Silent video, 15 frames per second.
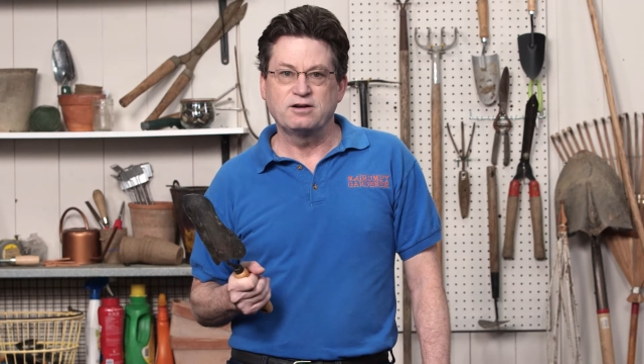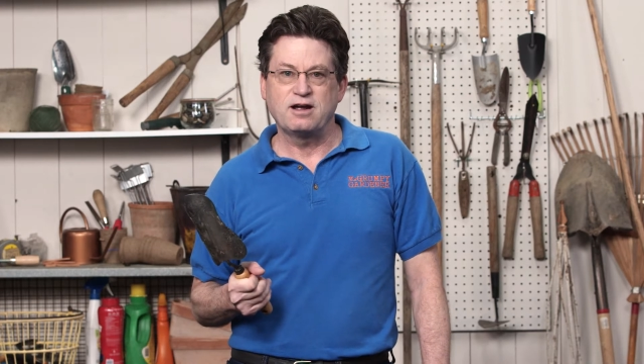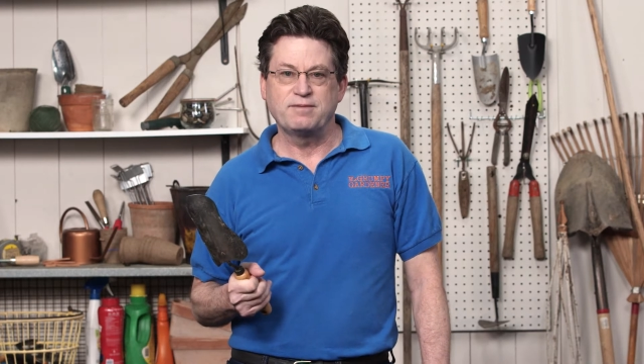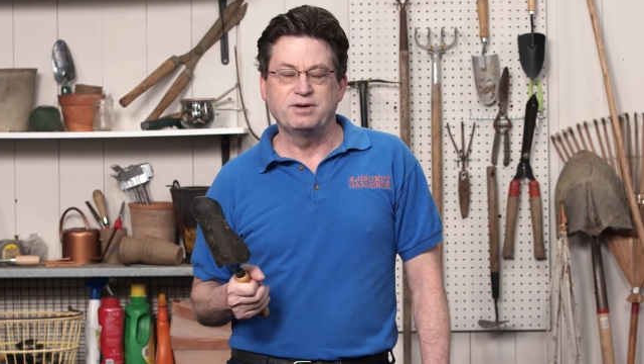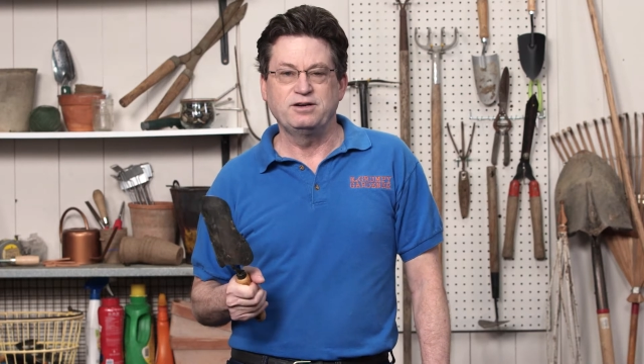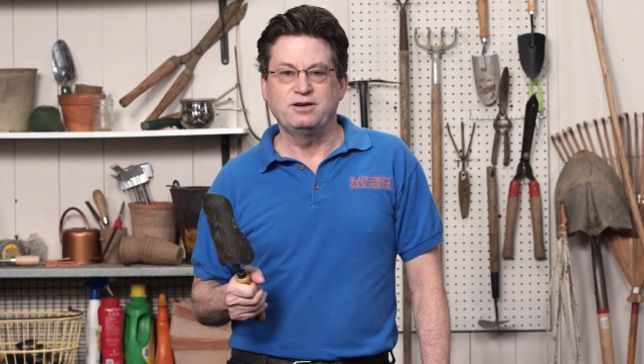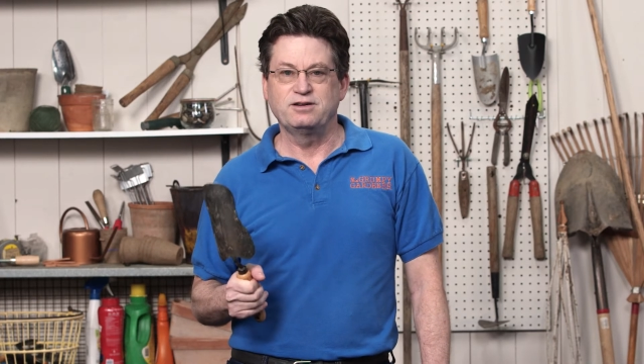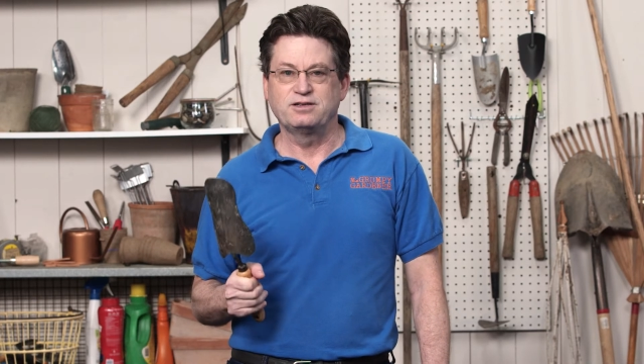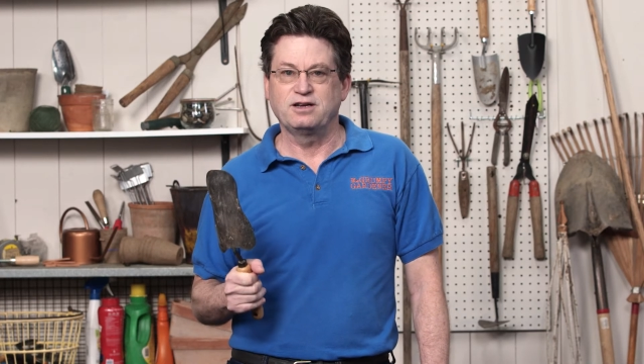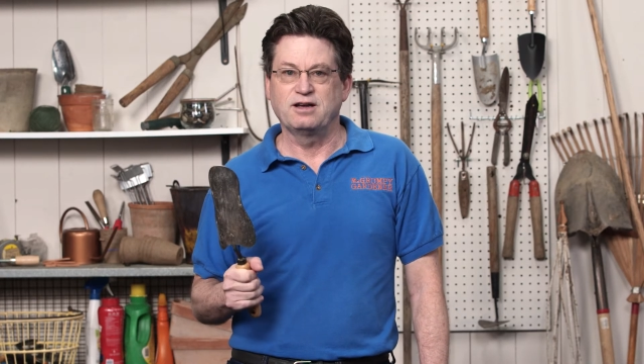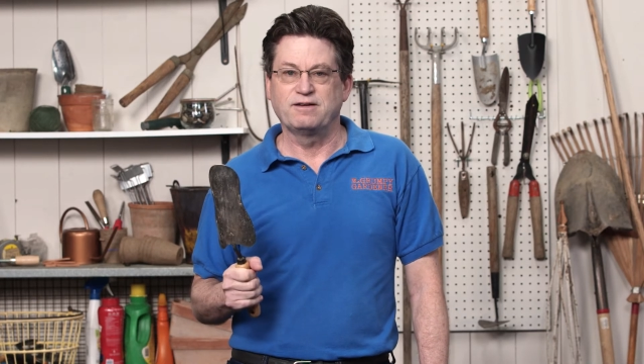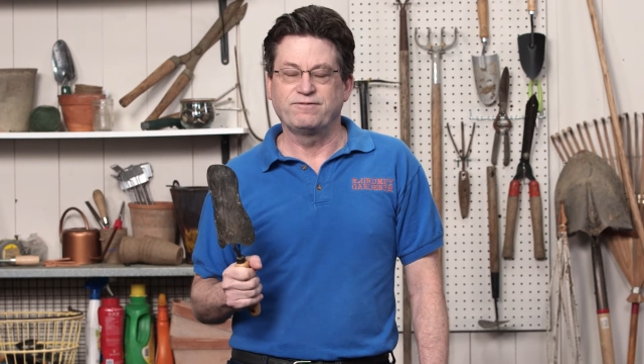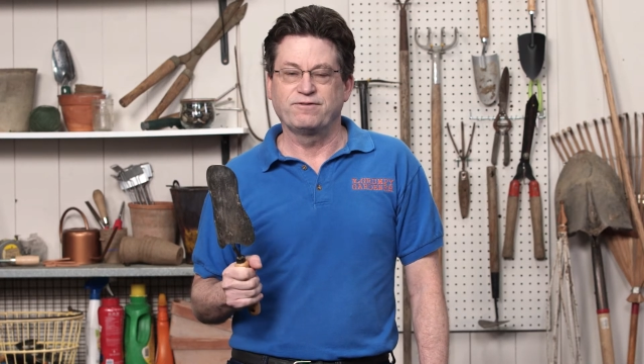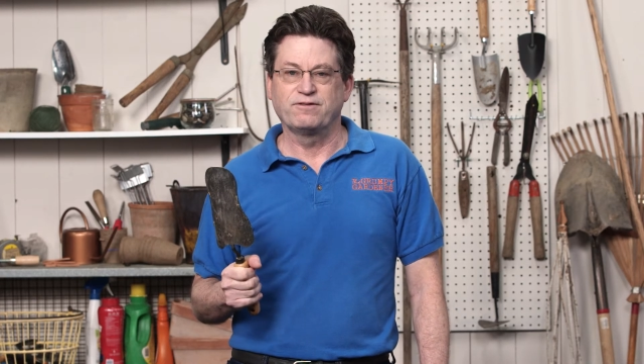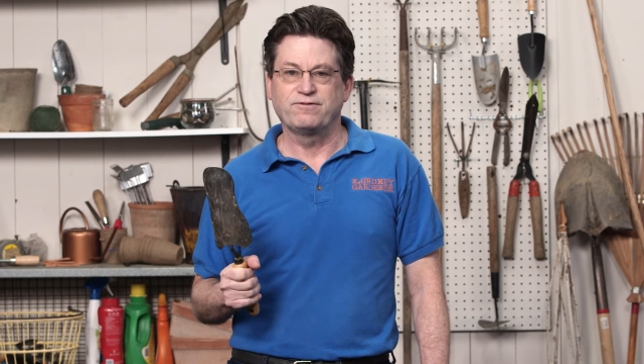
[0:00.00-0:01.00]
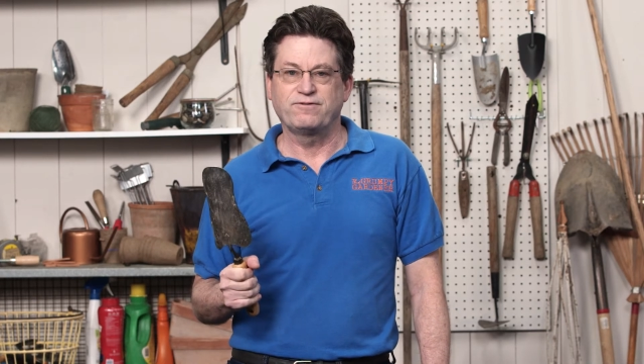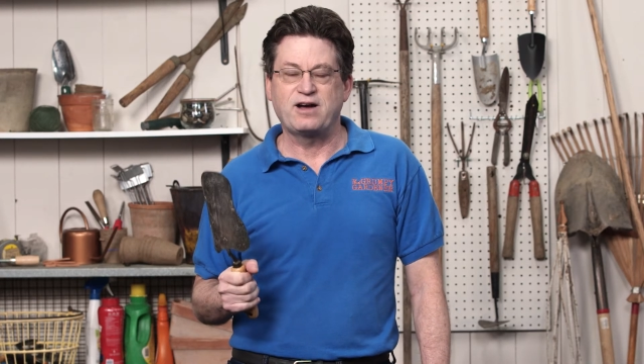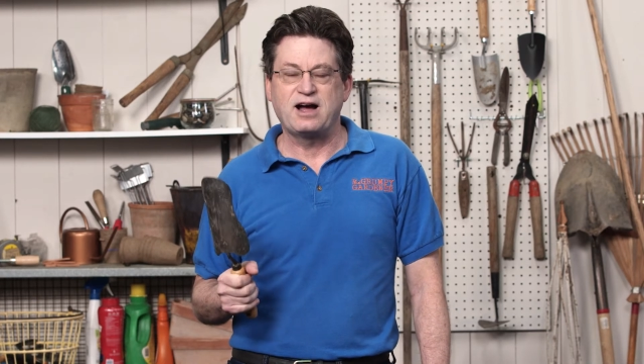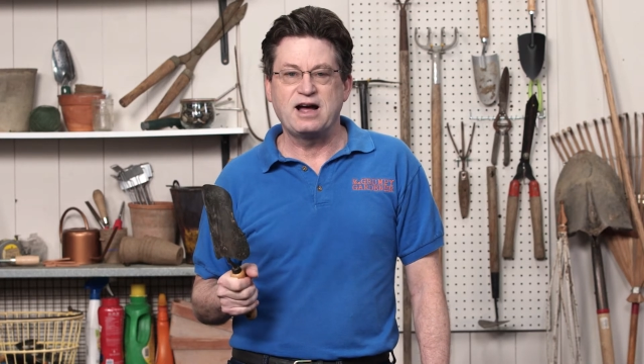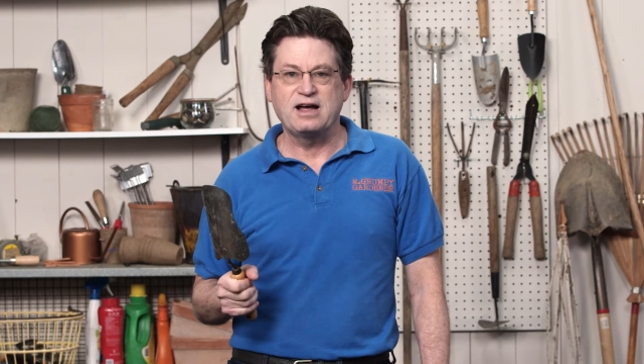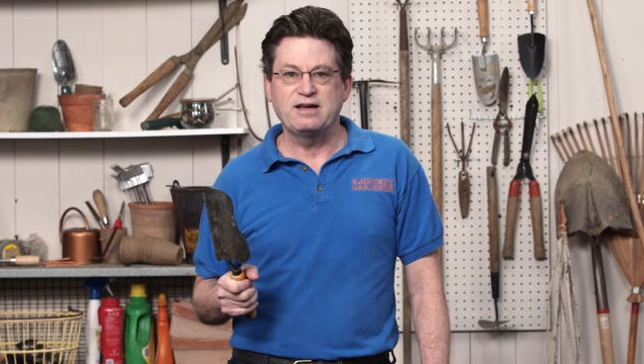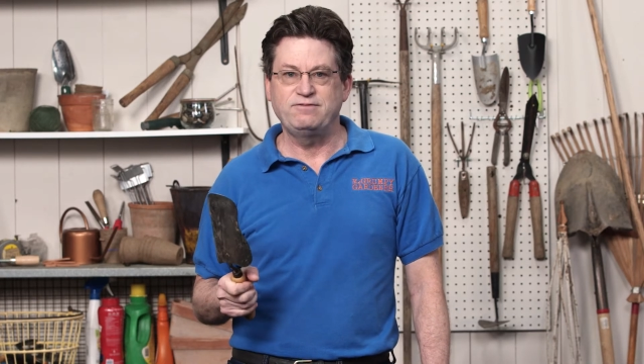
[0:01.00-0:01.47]
I've been using it for
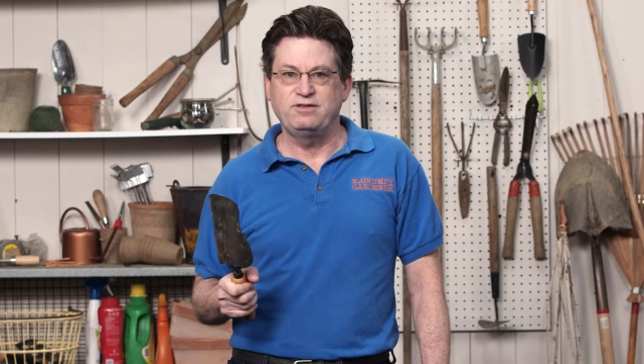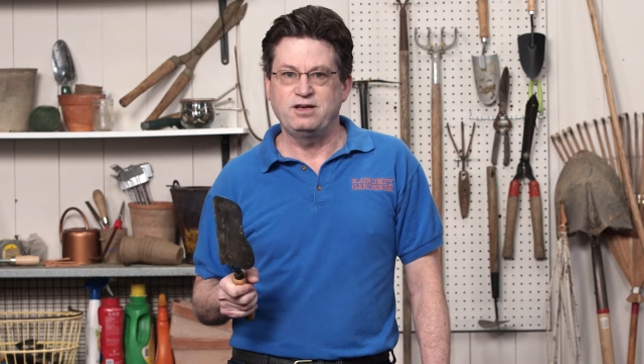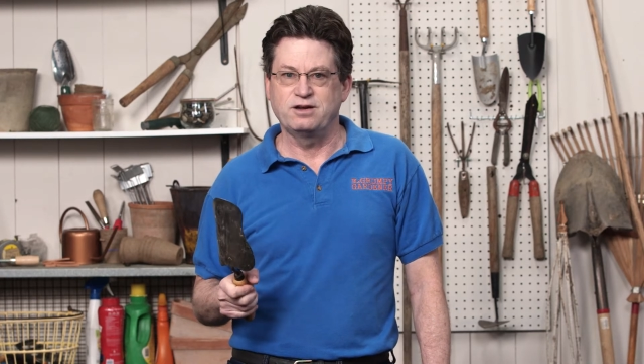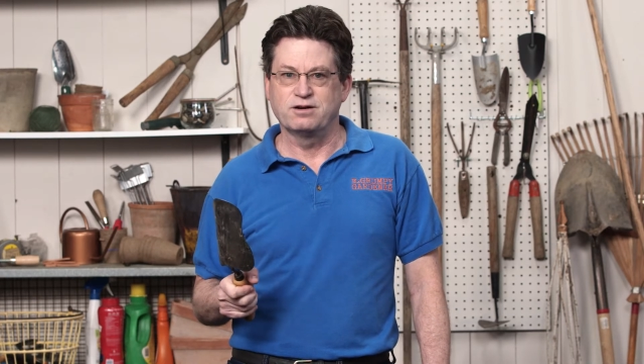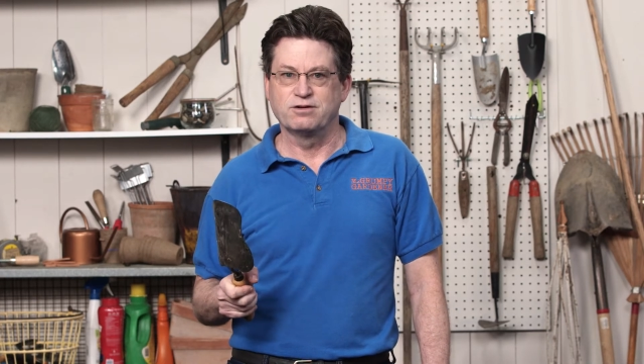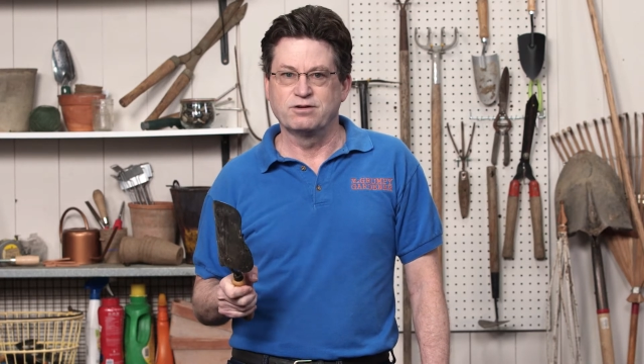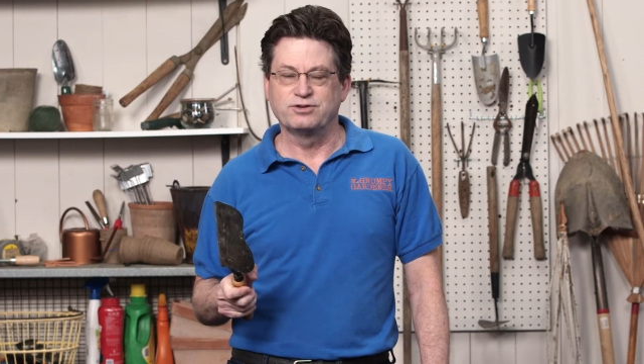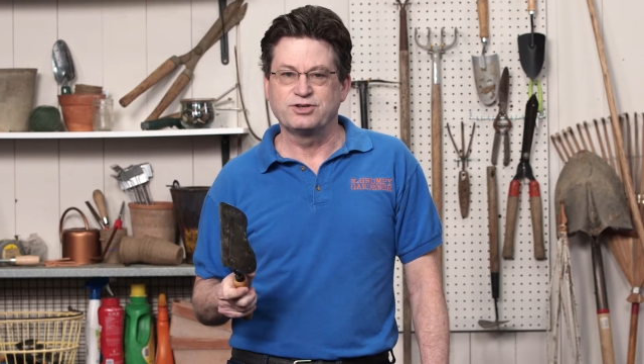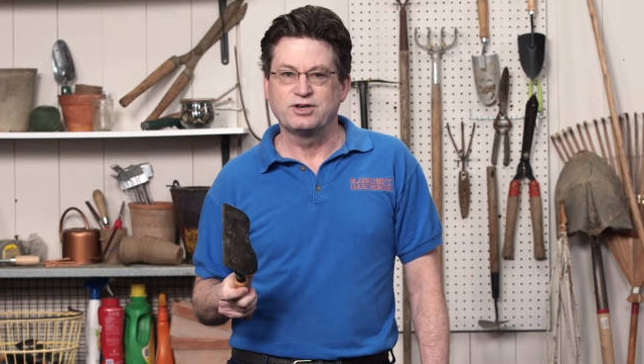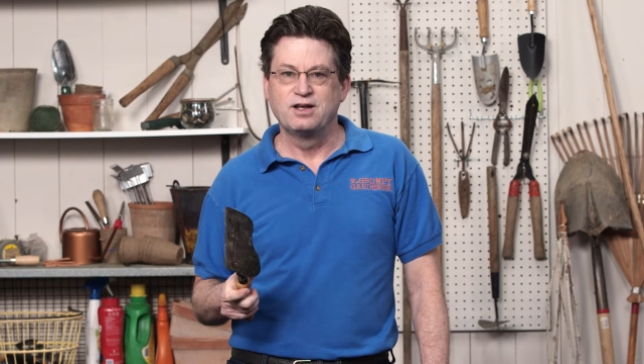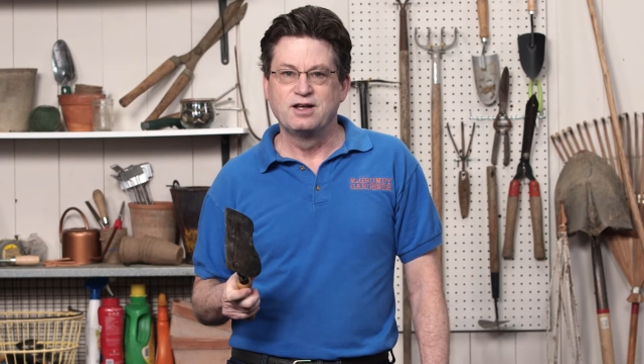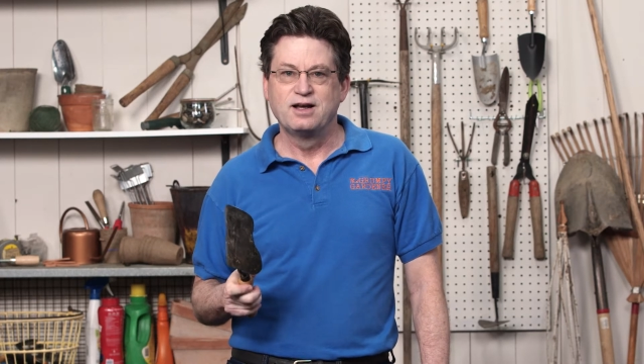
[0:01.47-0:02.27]
five years.